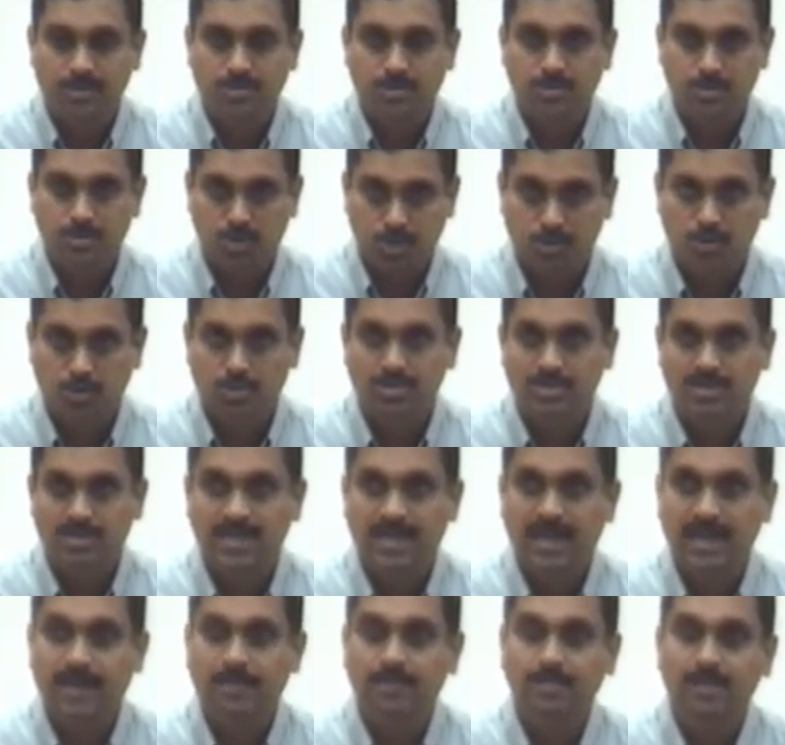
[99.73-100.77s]
shows
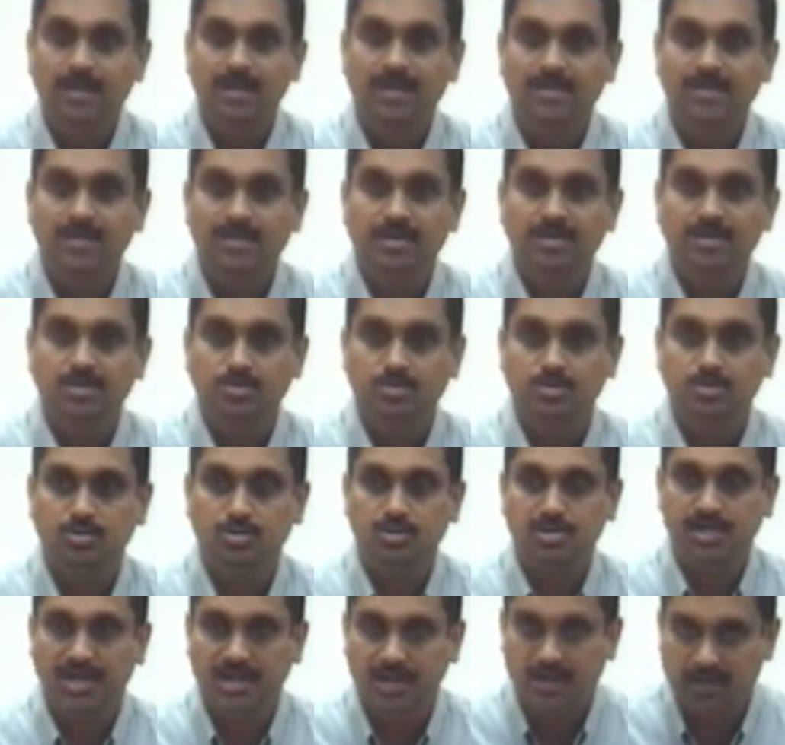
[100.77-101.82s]
the ability to
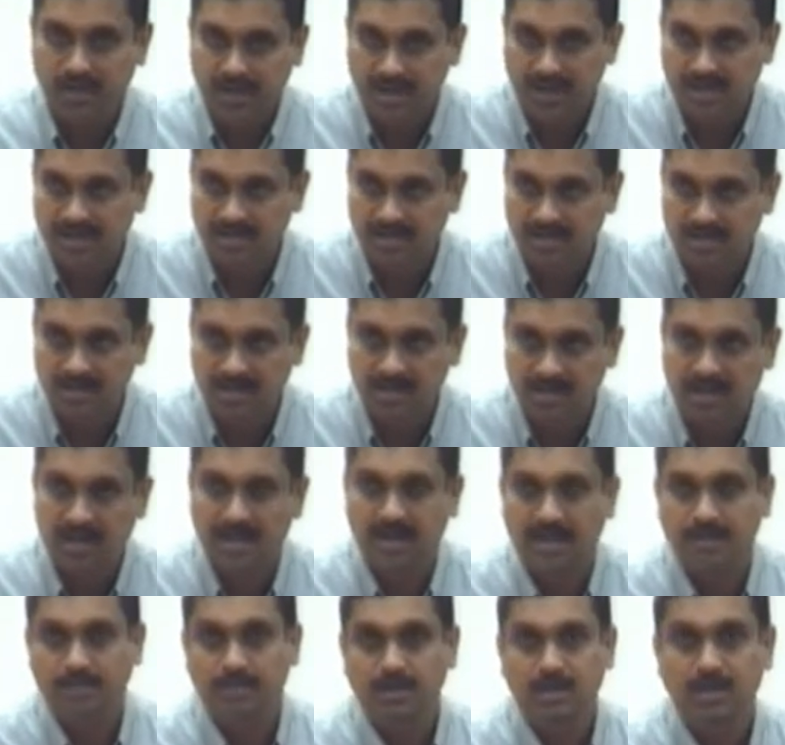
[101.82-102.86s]
generate
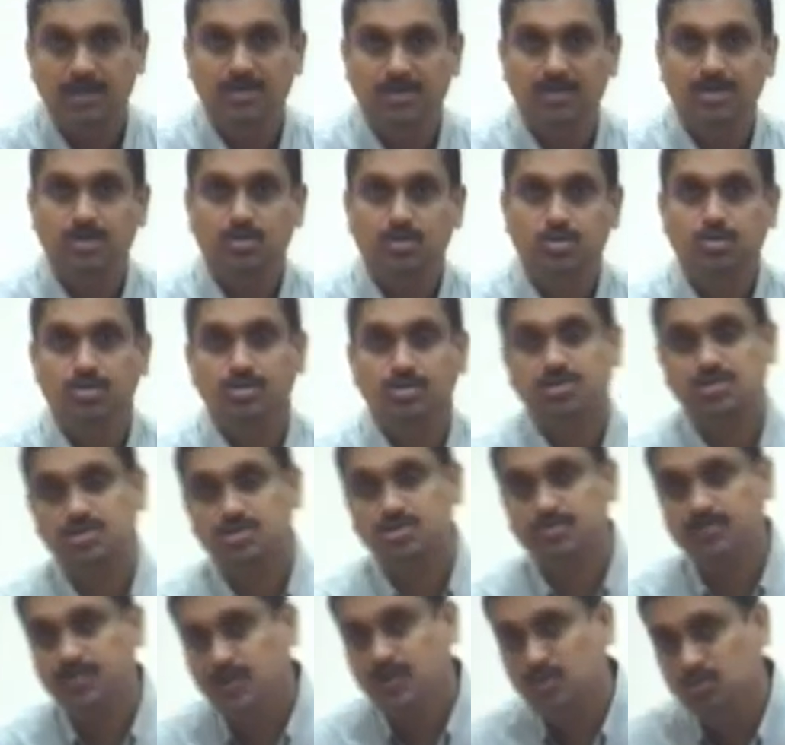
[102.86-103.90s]
and ability to
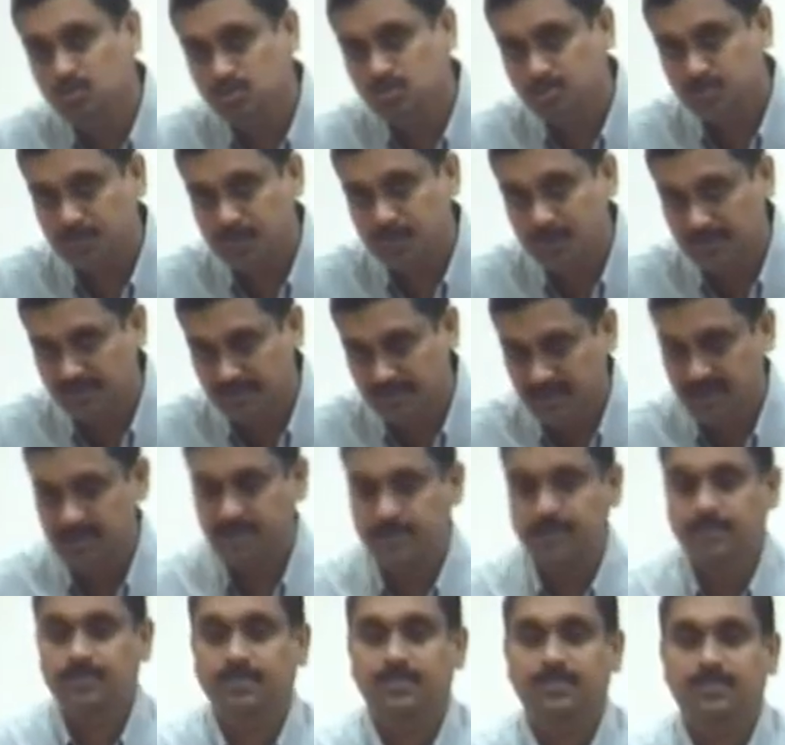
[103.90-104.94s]
distribute profit
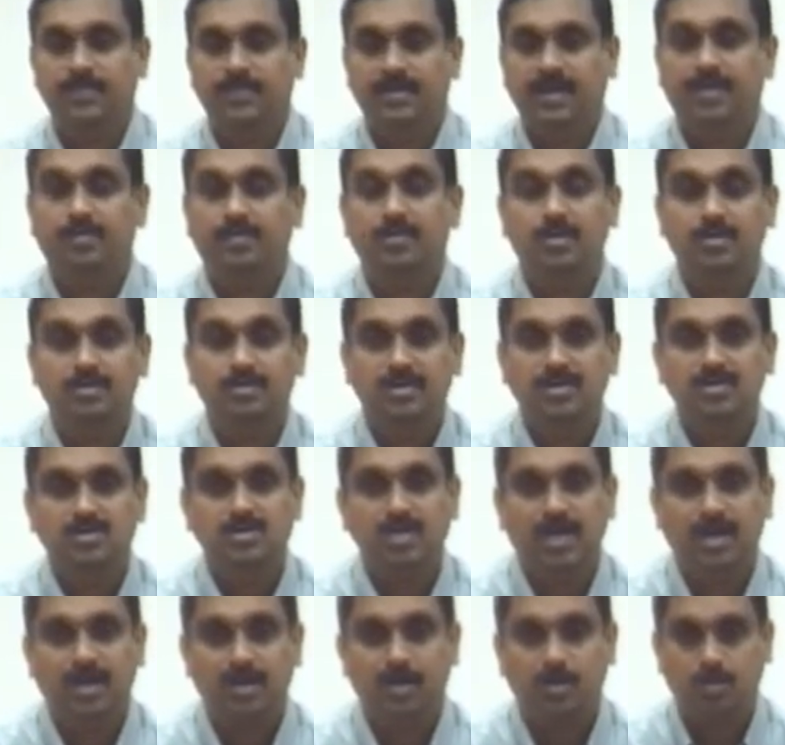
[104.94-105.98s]
among the
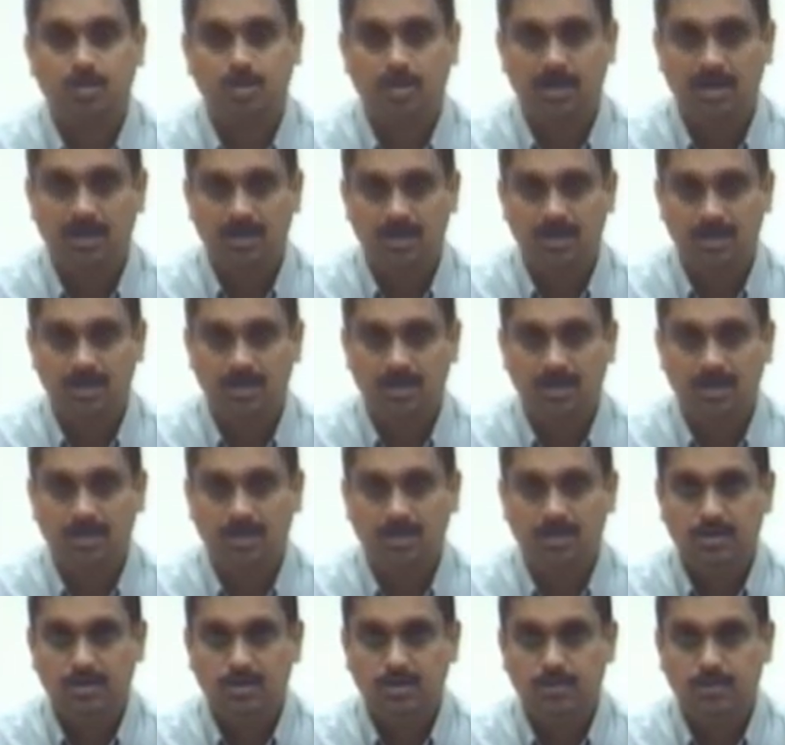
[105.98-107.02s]
shareholder.
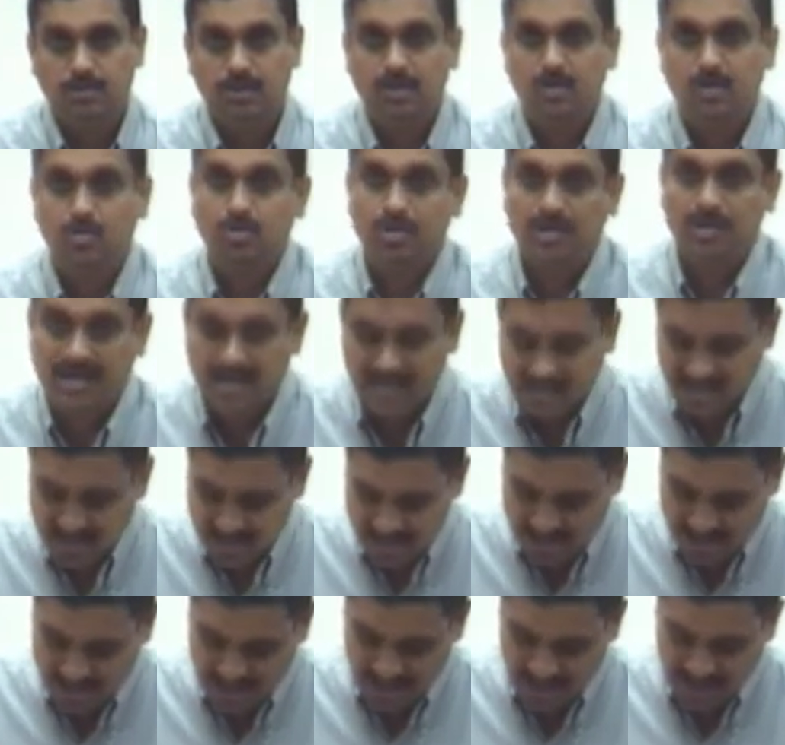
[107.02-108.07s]
But to
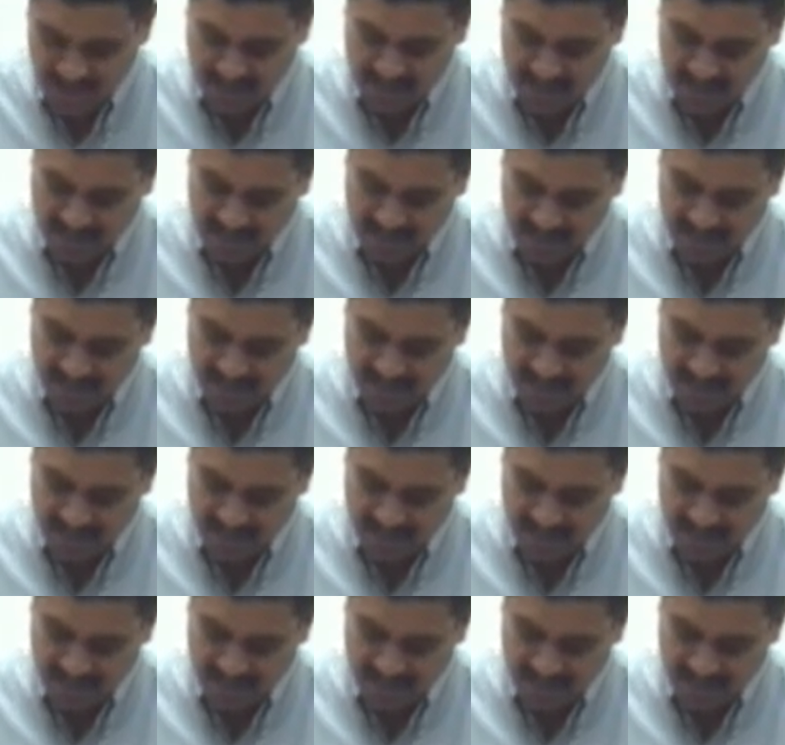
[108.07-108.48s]
test the